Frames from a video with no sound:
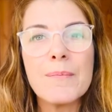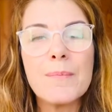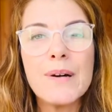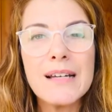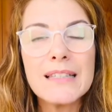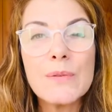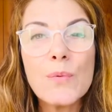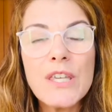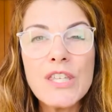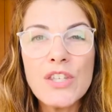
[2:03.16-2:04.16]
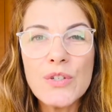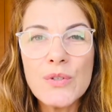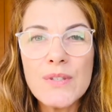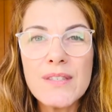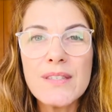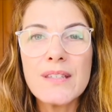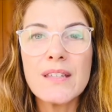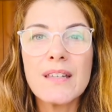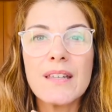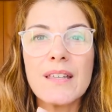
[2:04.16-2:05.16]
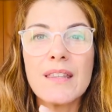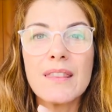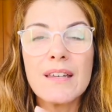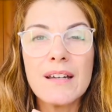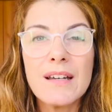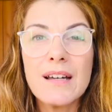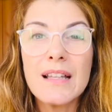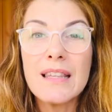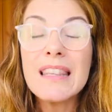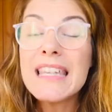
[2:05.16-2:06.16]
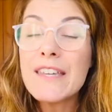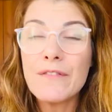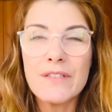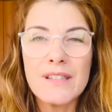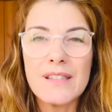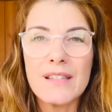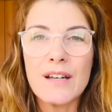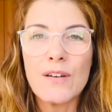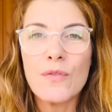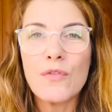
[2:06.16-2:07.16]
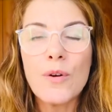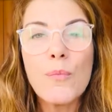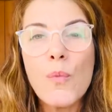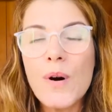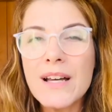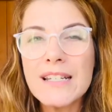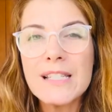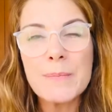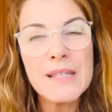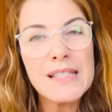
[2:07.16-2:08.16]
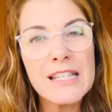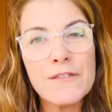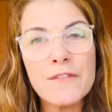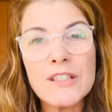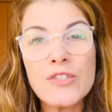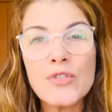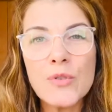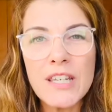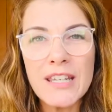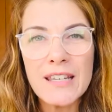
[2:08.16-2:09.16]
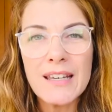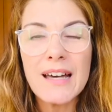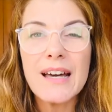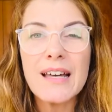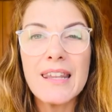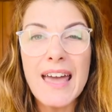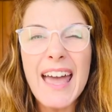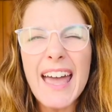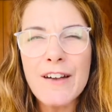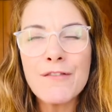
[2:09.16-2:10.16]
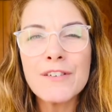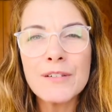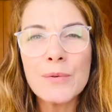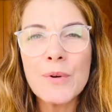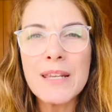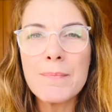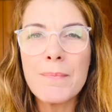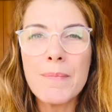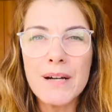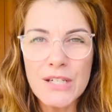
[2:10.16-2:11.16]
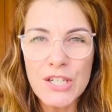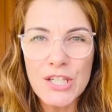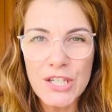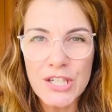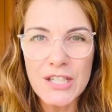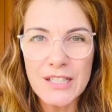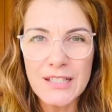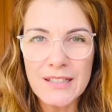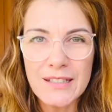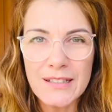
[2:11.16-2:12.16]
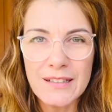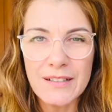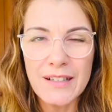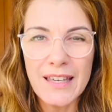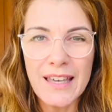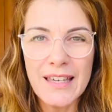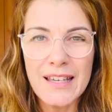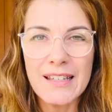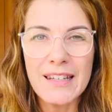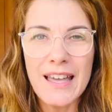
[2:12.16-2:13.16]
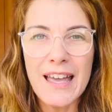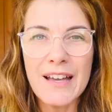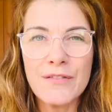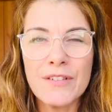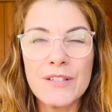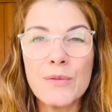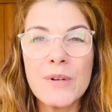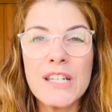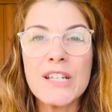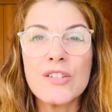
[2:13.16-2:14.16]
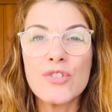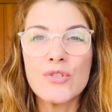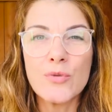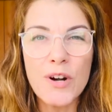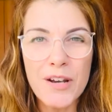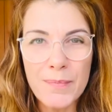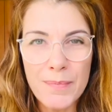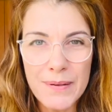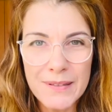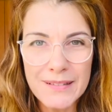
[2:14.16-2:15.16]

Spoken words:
but we use the leaves from one specific tree, an evergreen bush, okay? An evergreen shrub.